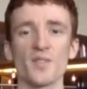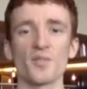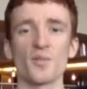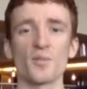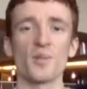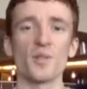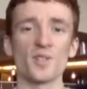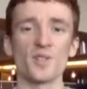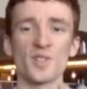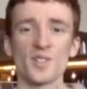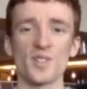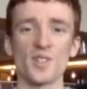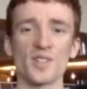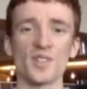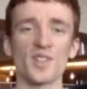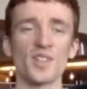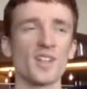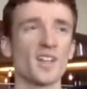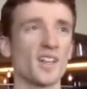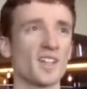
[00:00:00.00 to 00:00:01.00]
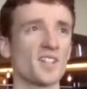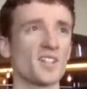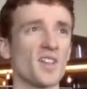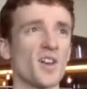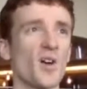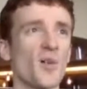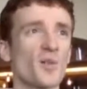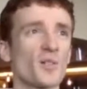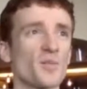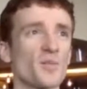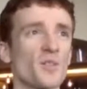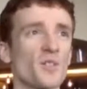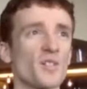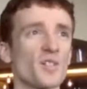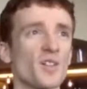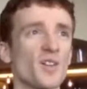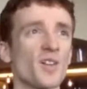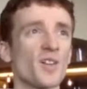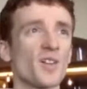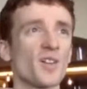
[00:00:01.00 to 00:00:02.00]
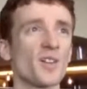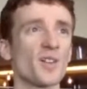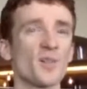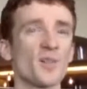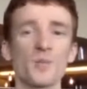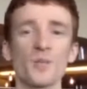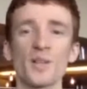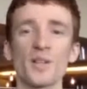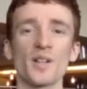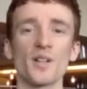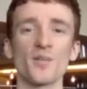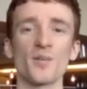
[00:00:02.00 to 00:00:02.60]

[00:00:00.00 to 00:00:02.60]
Because they never mentioned, like, because they always mention it on the other one.